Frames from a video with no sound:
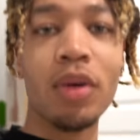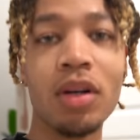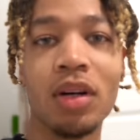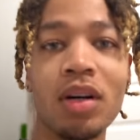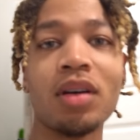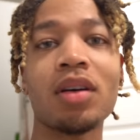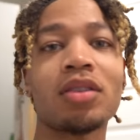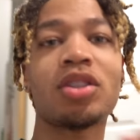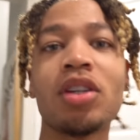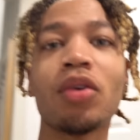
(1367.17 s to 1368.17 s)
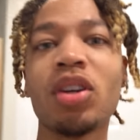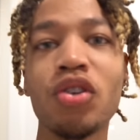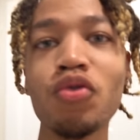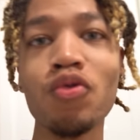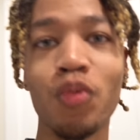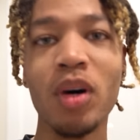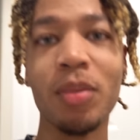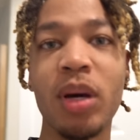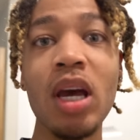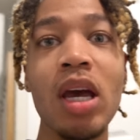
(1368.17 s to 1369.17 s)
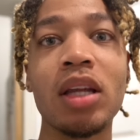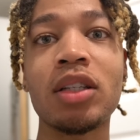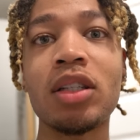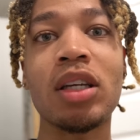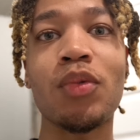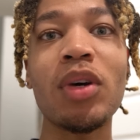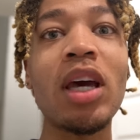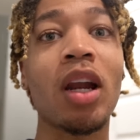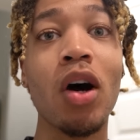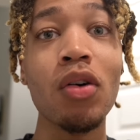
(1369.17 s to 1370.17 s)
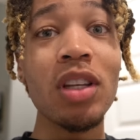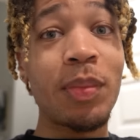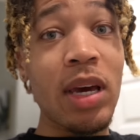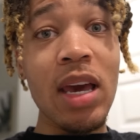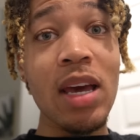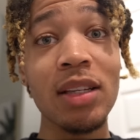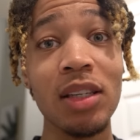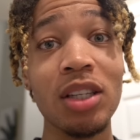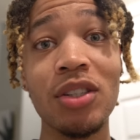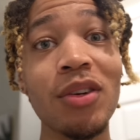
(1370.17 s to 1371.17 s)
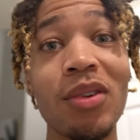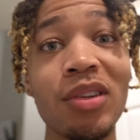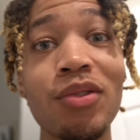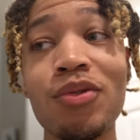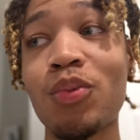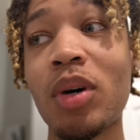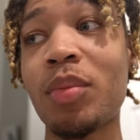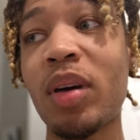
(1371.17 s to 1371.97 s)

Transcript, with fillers: Quita cooked, she only used one pan. We got all these pans and she only used one